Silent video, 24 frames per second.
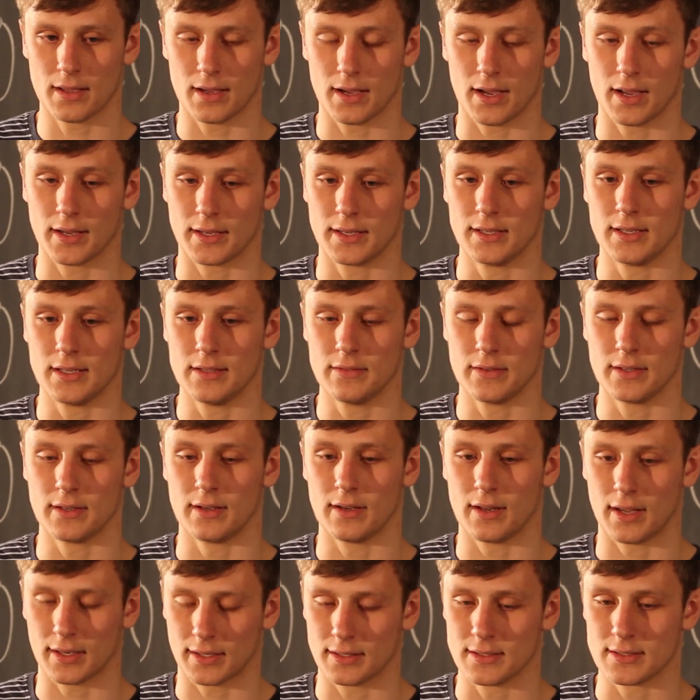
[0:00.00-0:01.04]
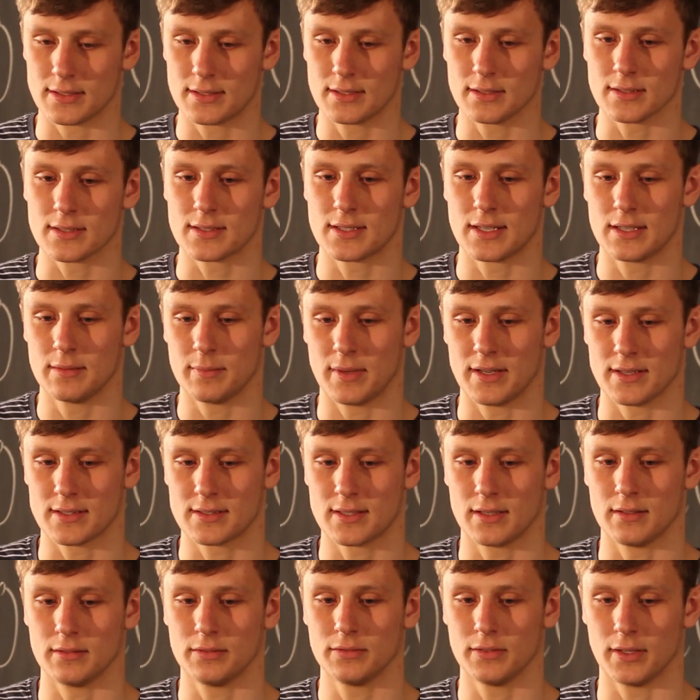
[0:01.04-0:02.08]
I can still say to
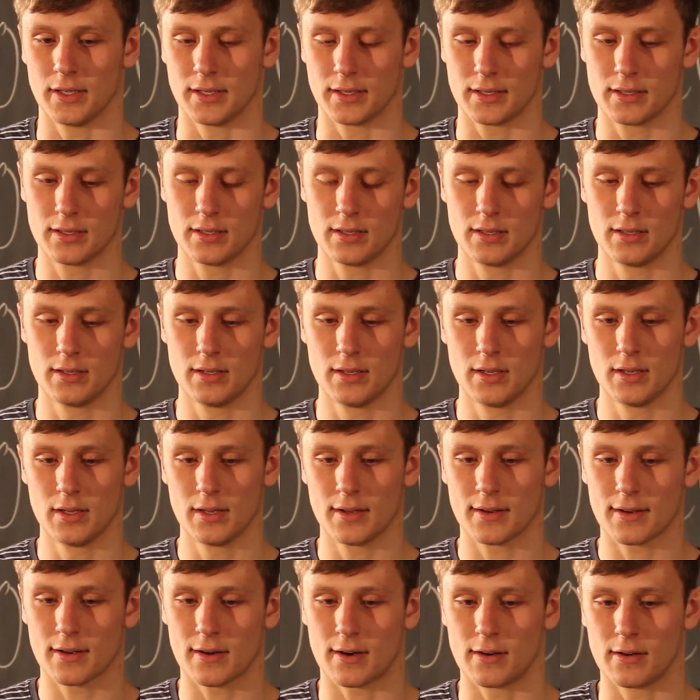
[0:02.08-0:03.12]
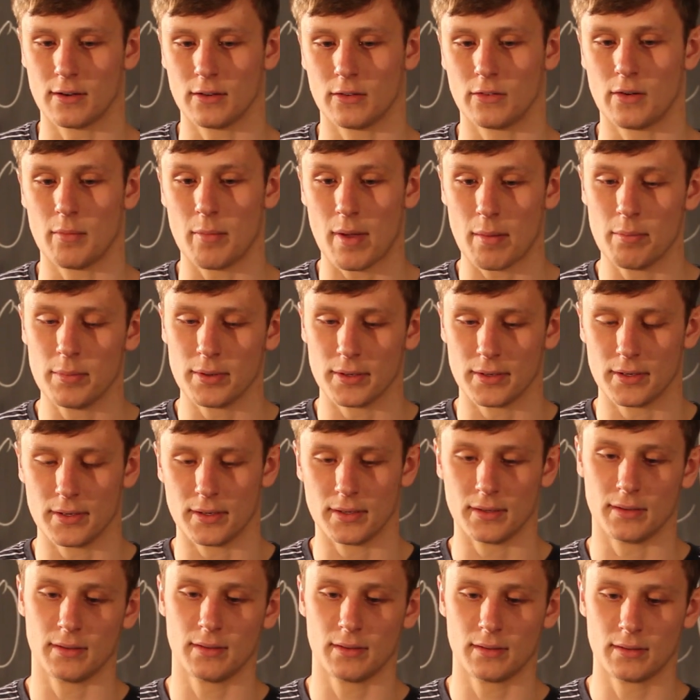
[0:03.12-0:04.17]
myself, Karl,
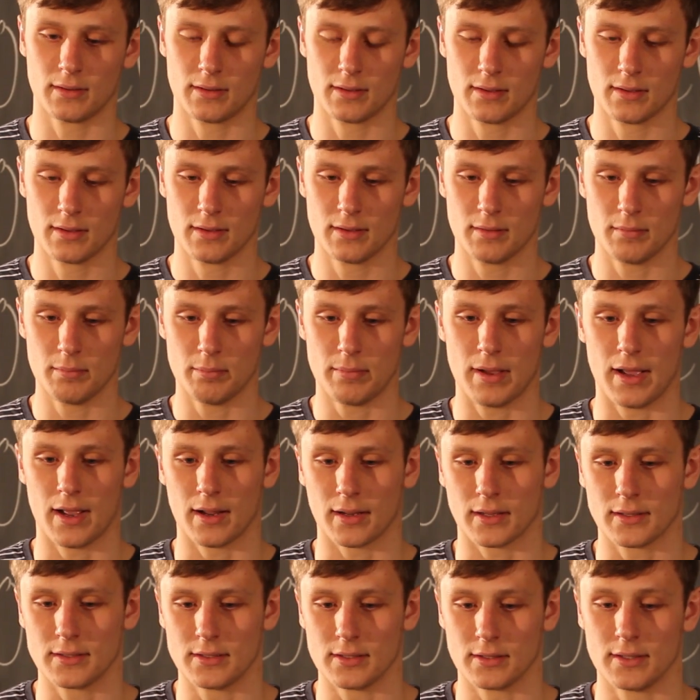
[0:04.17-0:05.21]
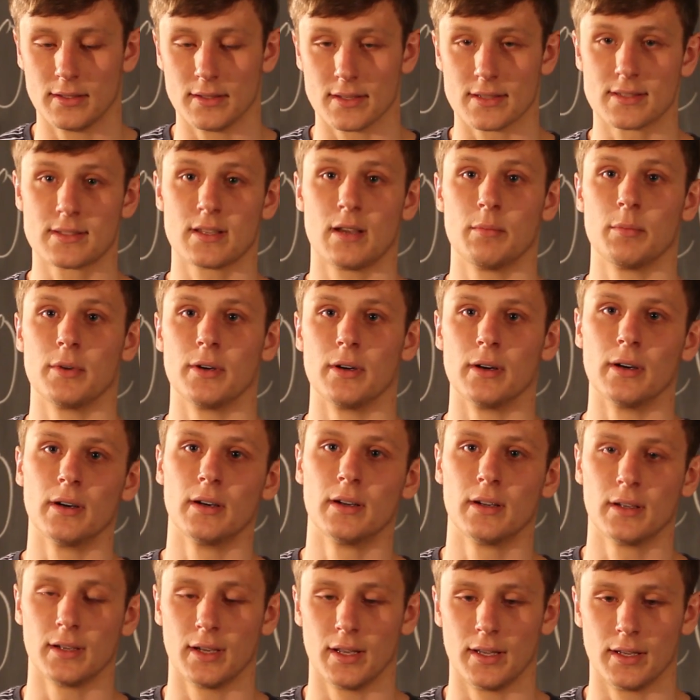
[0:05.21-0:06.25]
remember back during the summer,
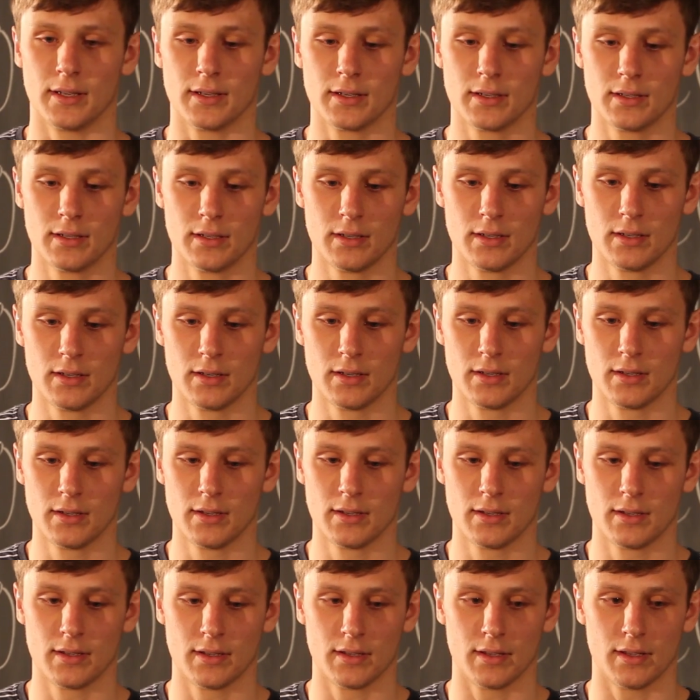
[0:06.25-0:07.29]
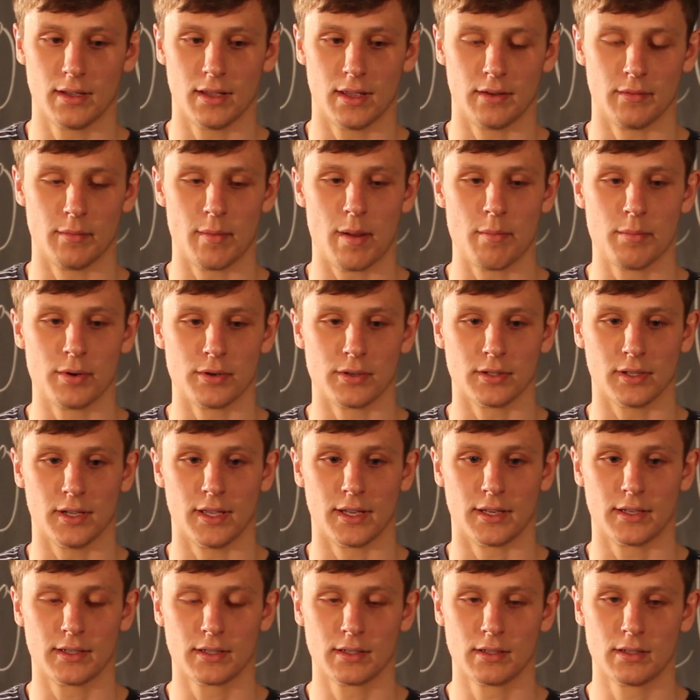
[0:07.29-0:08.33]
And remember
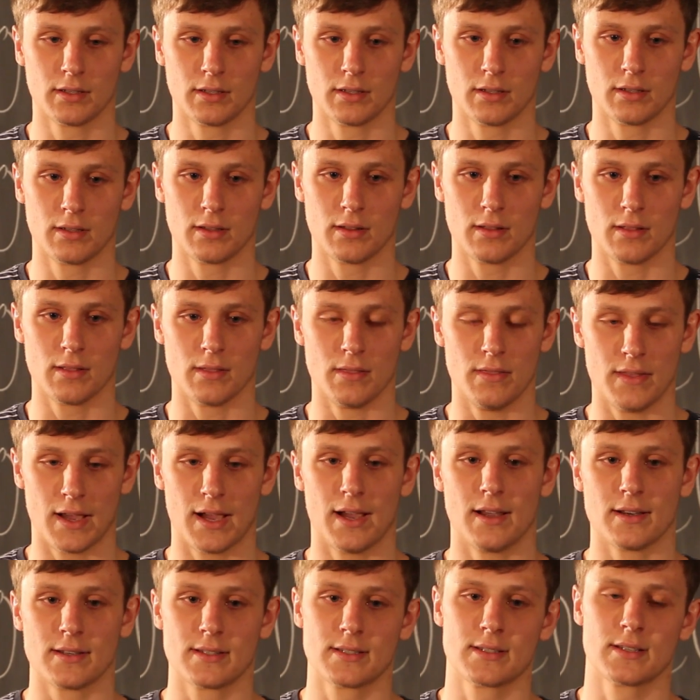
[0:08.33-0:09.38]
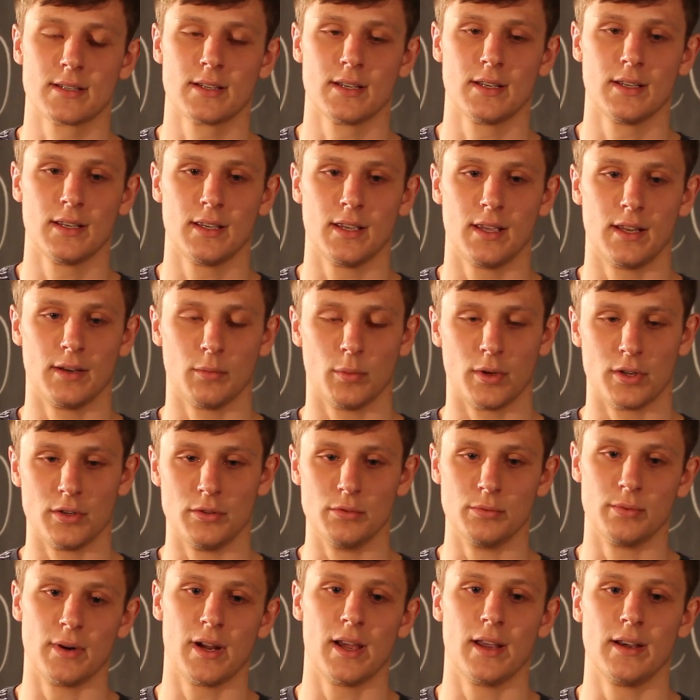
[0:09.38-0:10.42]
like that and what you
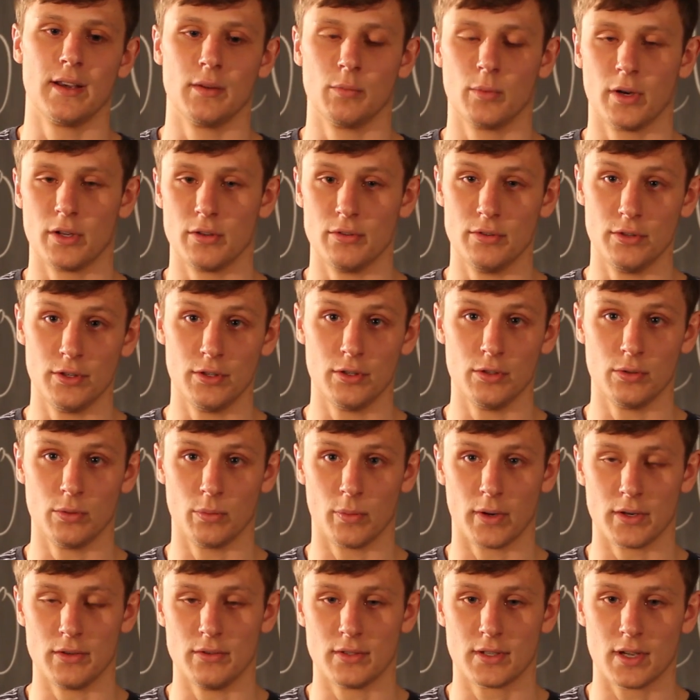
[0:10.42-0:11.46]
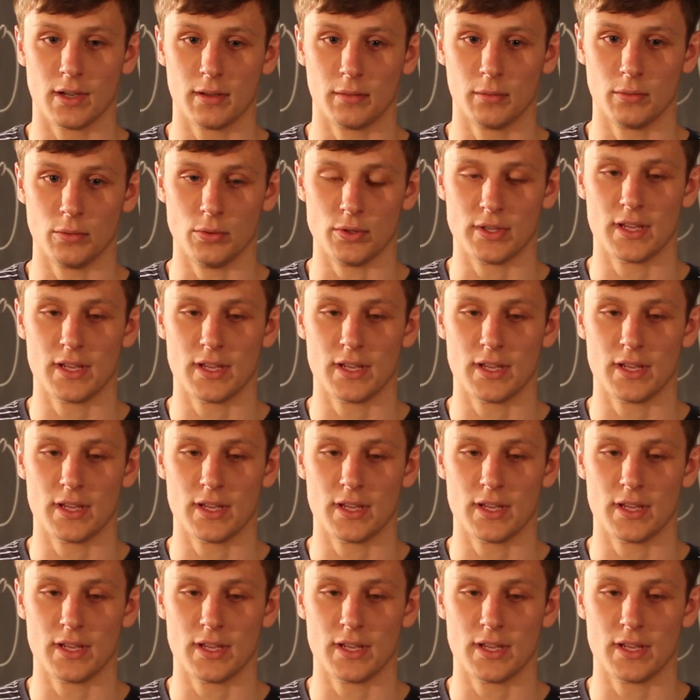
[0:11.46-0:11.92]
read and what you knew, what you